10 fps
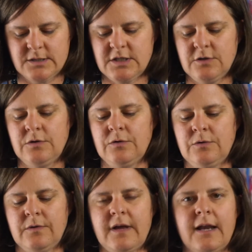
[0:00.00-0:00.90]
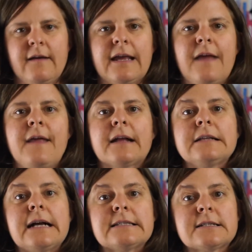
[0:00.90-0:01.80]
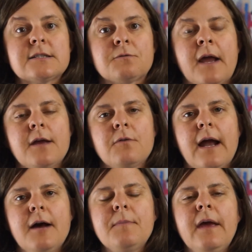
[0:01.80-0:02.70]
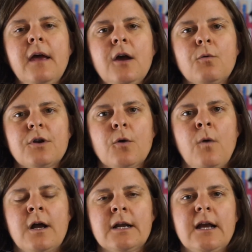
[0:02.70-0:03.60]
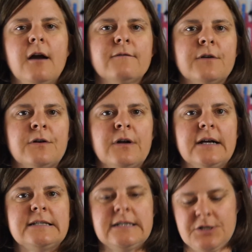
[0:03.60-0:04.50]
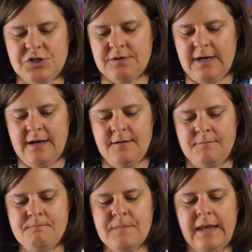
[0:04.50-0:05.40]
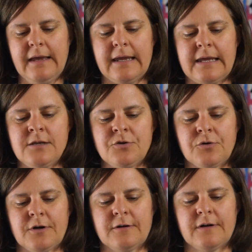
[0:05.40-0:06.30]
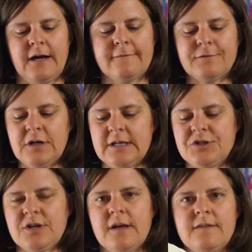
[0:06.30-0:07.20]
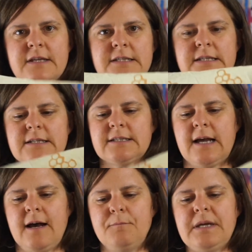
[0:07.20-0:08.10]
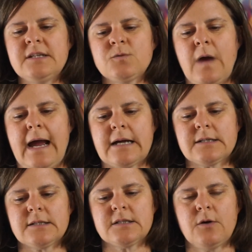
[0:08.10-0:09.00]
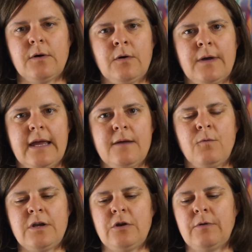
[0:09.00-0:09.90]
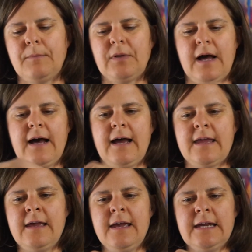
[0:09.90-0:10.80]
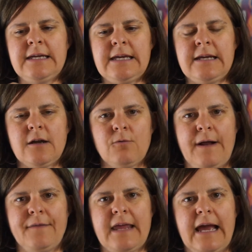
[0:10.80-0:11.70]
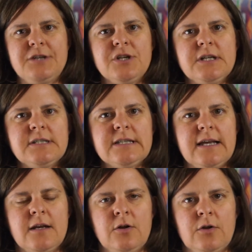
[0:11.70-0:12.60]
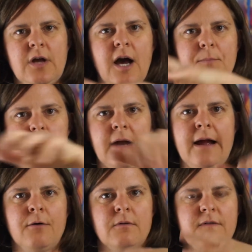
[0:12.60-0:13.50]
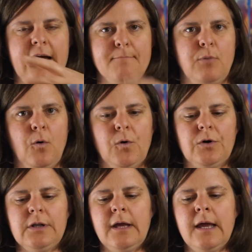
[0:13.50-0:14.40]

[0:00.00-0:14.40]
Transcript: to kind of, again, that classic saran wrap where you want to cover a dish in your fridge. This is beeswax. So when you apply heat around the edges, it'll cup around that bowl.